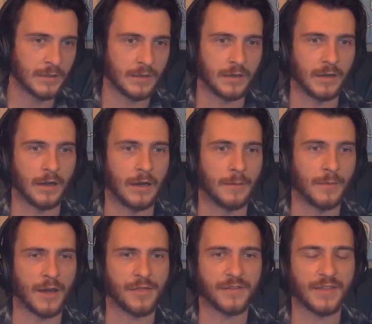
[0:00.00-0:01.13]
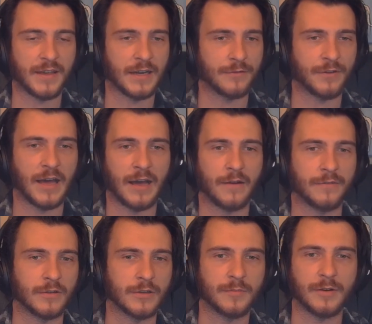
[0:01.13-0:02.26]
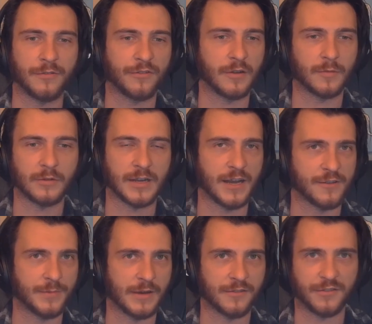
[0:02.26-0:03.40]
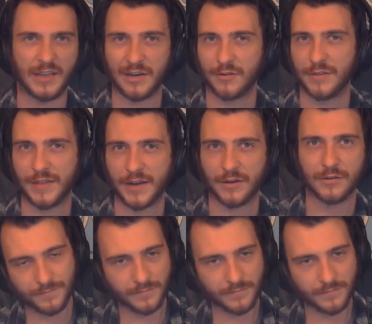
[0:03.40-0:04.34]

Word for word: Um, I think they kind of have a little bit of similar aspects here and there.